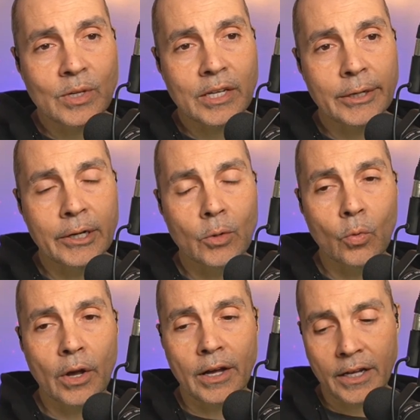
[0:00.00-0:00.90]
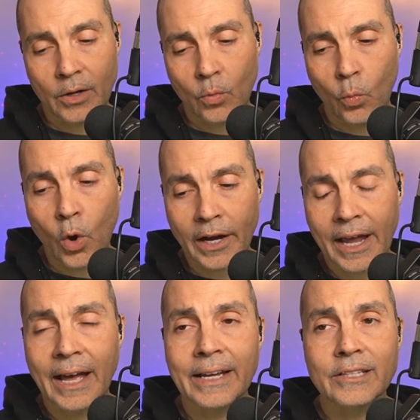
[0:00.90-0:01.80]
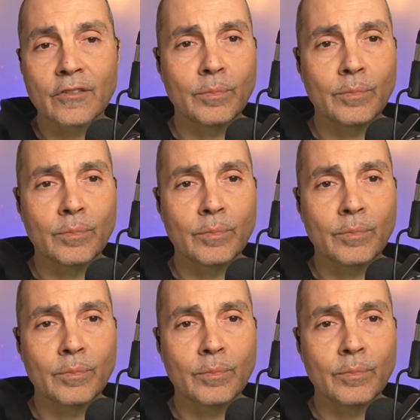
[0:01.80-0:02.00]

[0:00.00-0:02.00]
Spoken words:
hear what kinds of